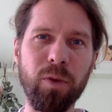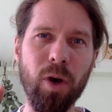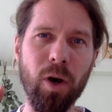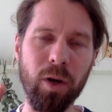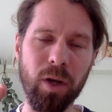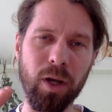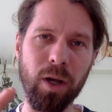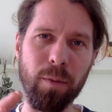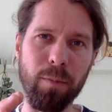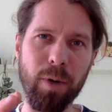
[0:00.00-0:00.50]

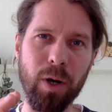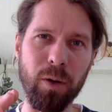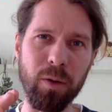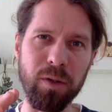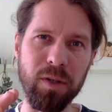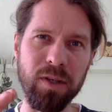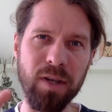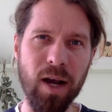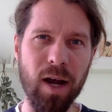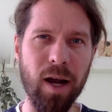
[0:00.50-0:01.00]
talking about
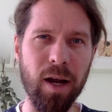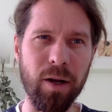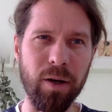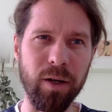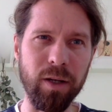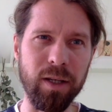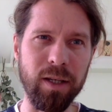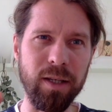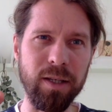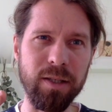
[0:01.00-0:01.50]
this
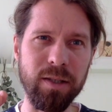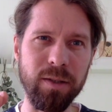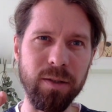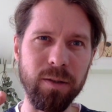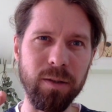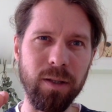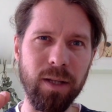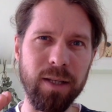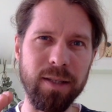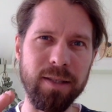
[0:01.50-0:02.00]
hierarchy. So
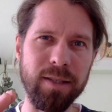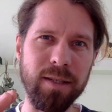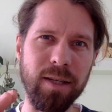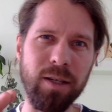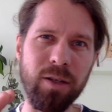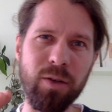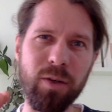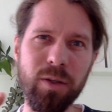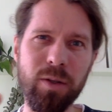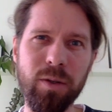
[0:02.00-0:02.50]
let's
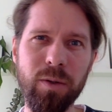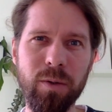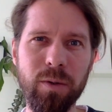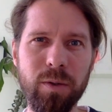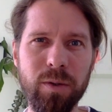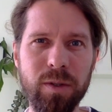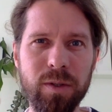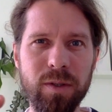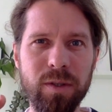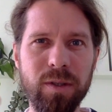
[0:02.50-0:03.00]

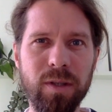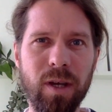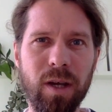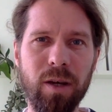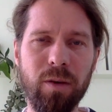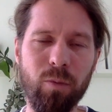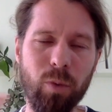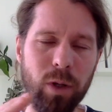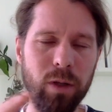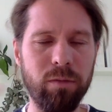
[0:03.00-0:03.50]
introduce,
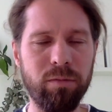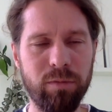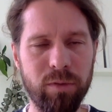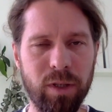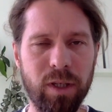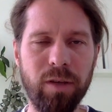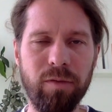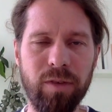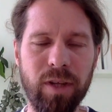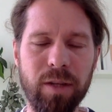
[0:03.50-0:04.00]

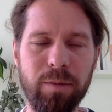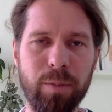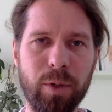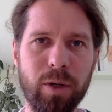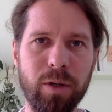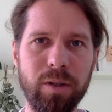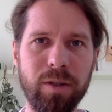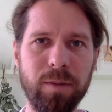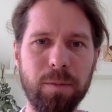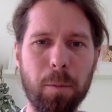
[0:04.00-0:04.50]
give that
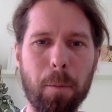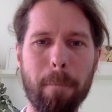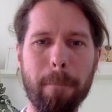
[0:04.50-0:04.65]
part.